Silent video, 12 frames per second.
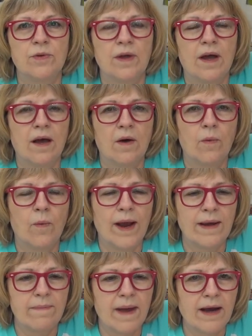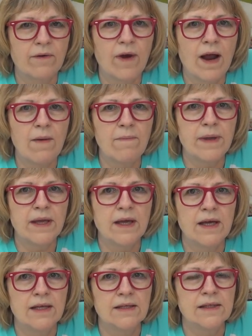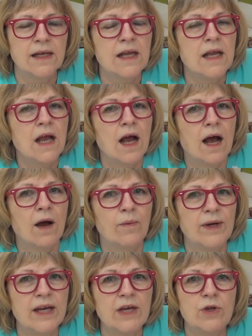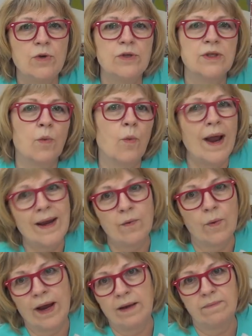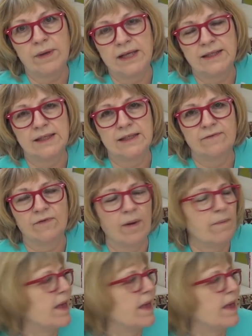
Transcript: the white background, because Uh, we didn't use the white, white pieces from